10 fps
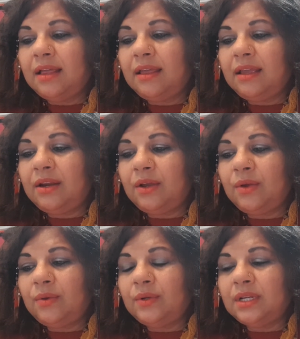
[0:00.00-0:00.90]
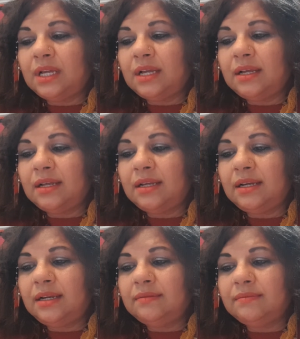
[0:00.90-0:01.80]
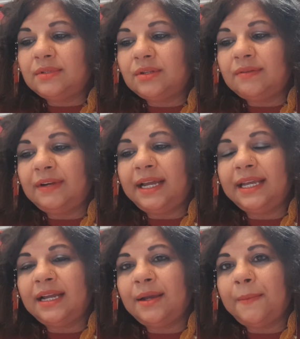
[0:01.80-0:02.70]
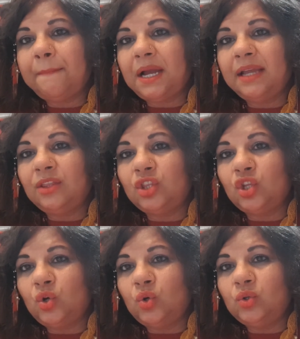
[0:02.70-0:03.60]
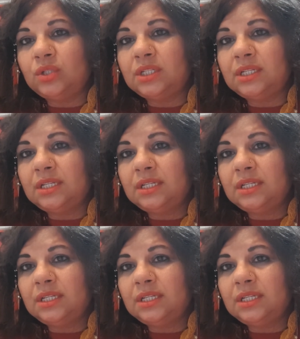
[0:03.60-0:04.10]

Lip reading: you know, sort of like, I thought